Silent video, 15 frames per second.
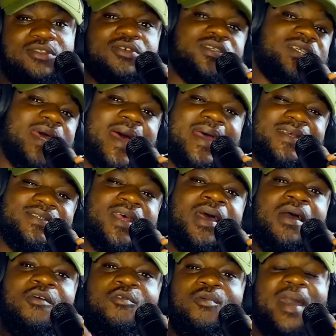And those
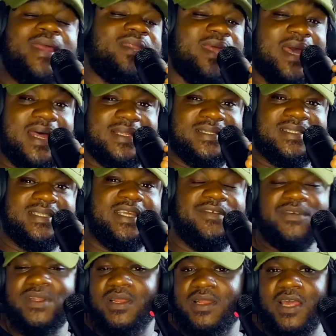guys, when they are
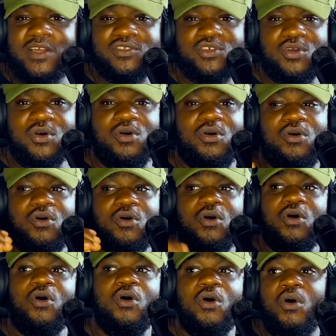giving a lecture
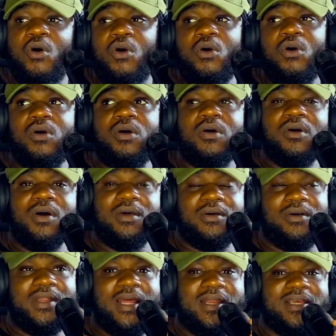or
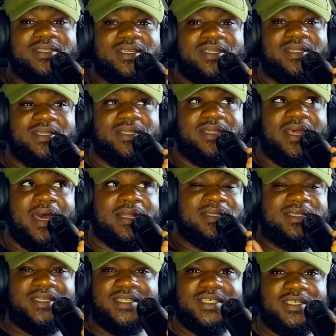like let's say they
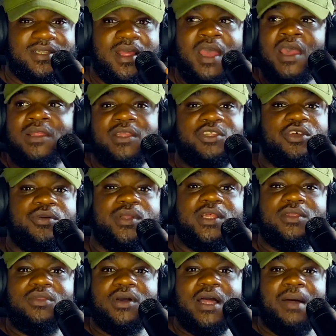are teaching, they don't
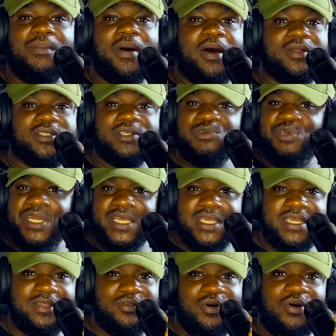really talk about
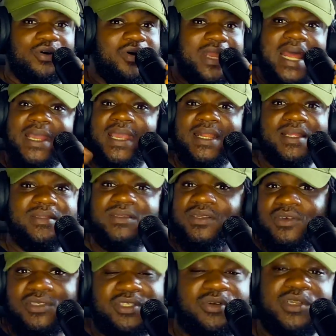rigging or like
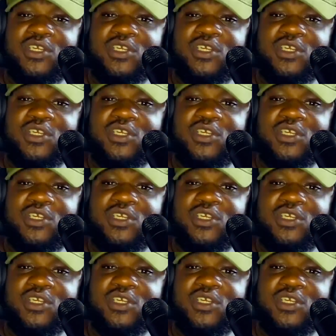anything else.